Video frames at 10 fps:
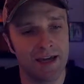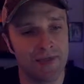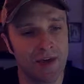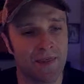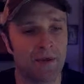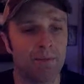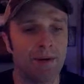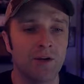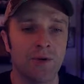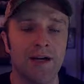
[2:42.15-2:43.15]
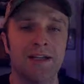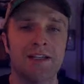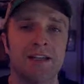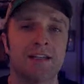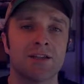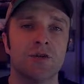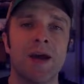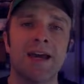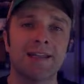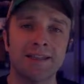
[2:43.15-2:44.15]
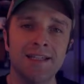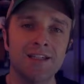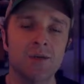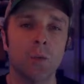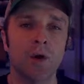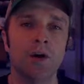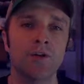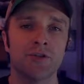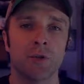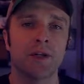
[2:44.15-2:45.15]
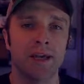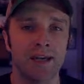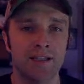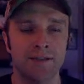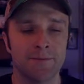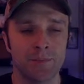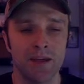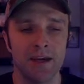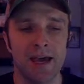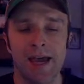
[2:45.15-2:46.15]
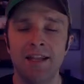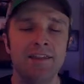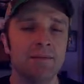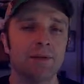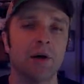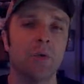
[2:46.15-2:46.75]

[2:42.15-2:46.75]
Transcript: and that the bitrate is set to at least 128. Anything below